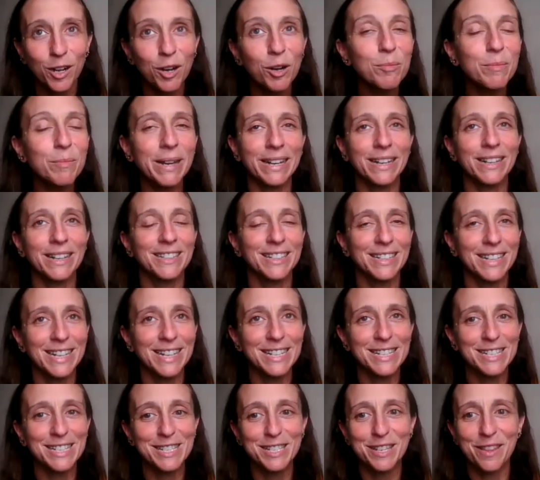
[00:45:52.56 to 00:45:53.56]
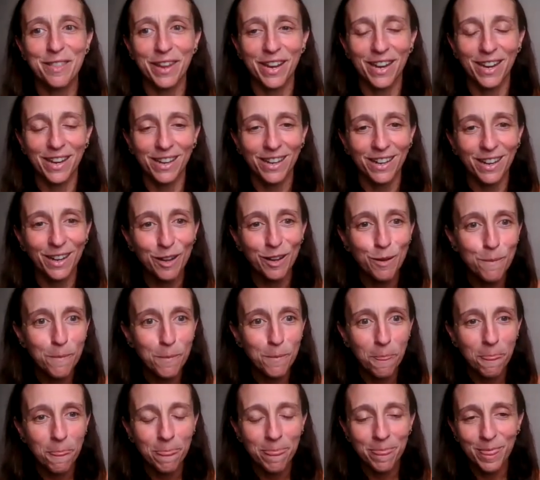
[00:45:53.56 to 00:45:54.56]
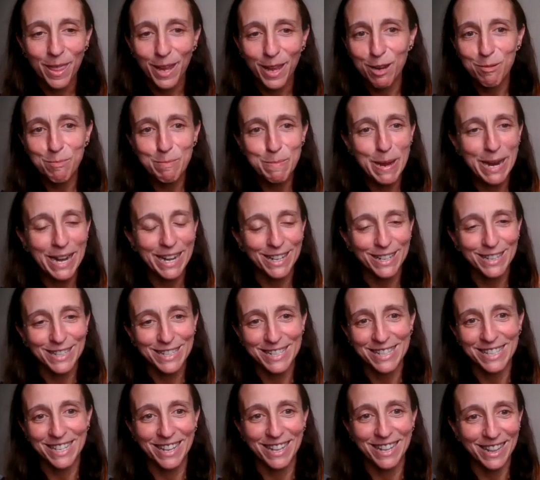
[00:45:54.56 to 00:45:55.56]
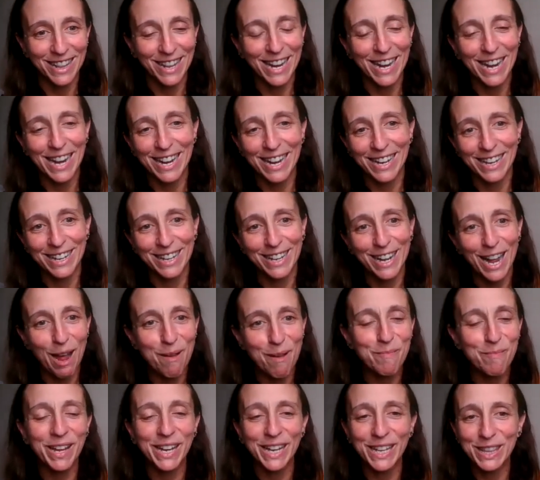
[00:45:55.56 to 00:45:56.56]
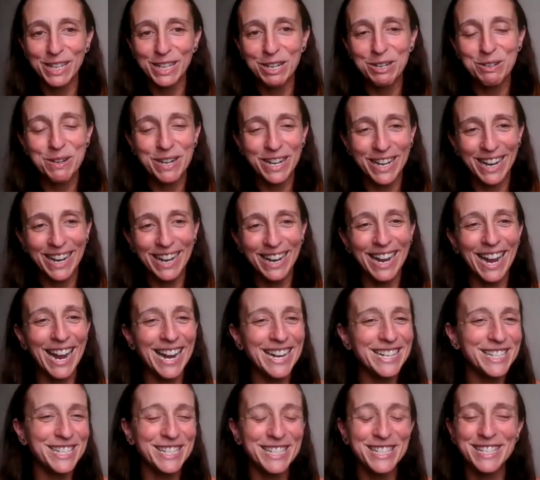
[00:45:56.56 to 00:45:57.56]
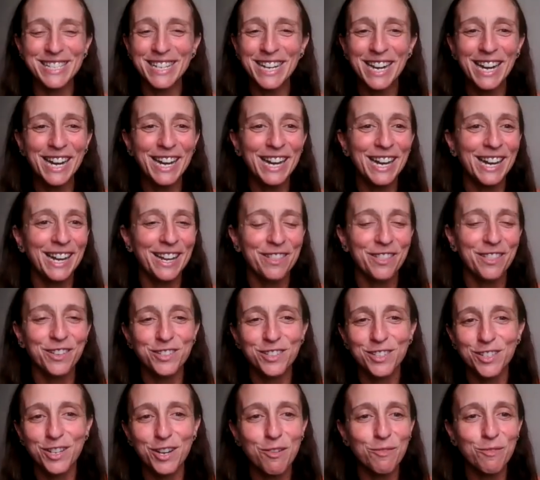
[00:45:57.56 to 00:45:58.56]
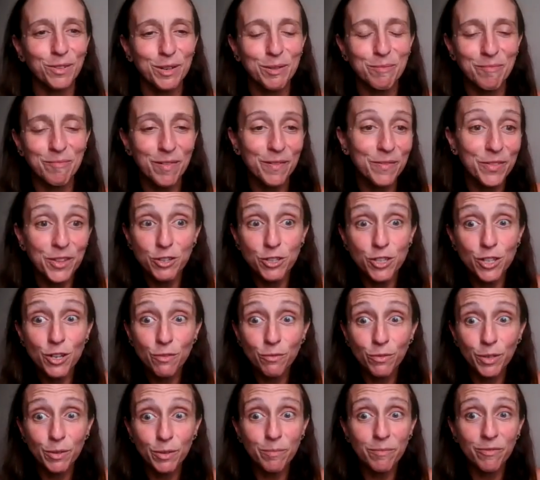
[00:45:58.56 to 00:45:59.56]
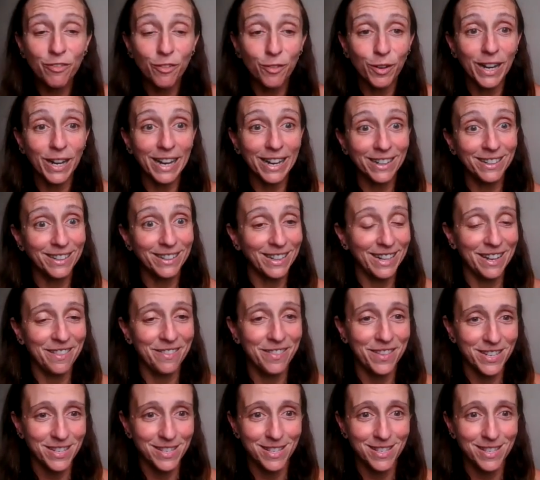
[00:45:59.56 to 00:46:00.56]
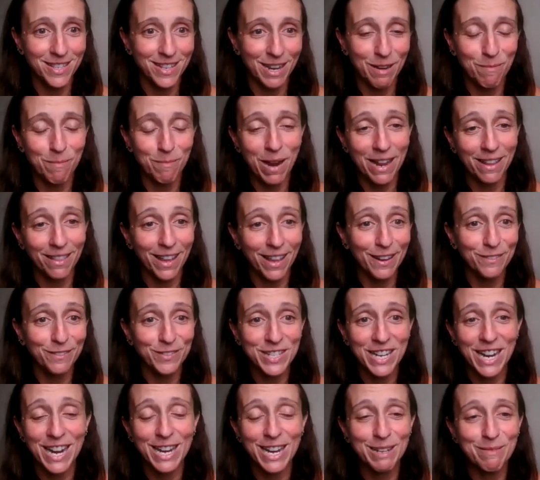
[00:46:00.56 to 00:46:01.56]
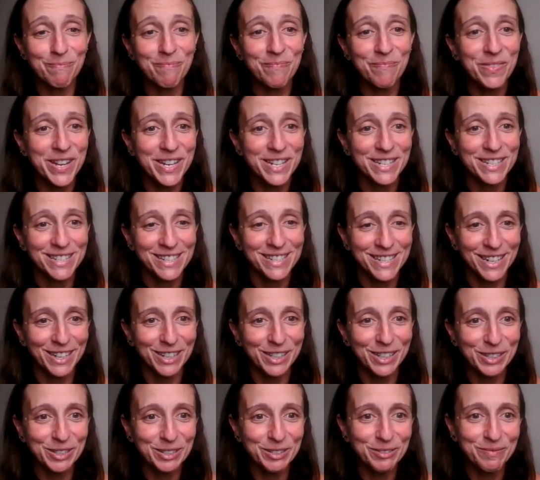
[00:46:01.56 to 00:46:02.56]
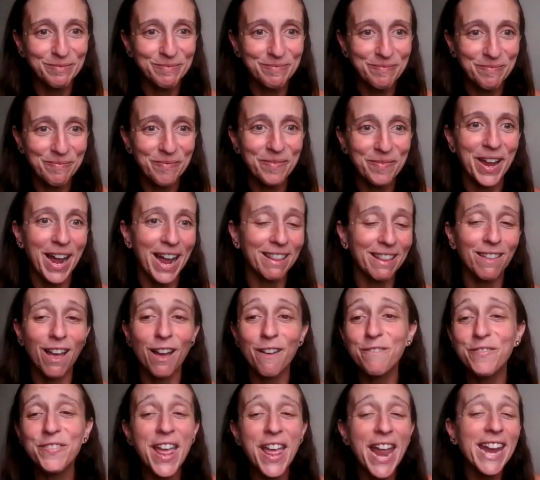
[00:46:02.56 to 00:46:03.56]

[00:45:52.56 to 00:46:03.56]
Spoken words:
oh my goodness, the comparison thing, I'm like the quick, there's no room for it in my lifetime. So I love,